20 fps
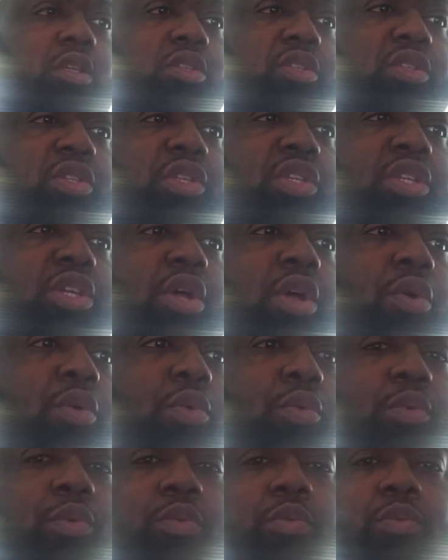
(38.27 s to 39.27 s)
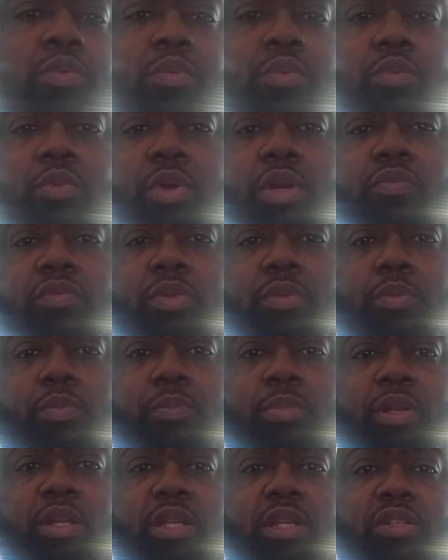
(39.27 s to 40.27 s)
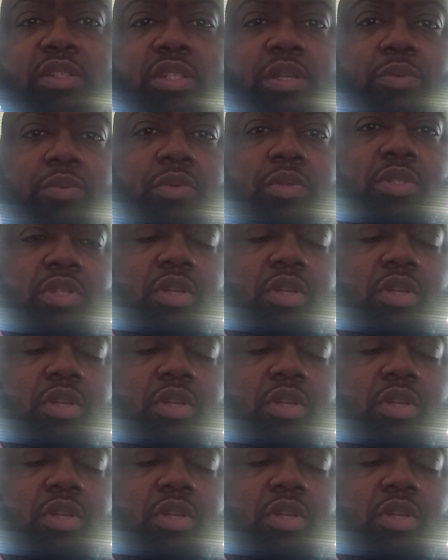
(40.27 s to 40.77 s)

So, one of the players I want to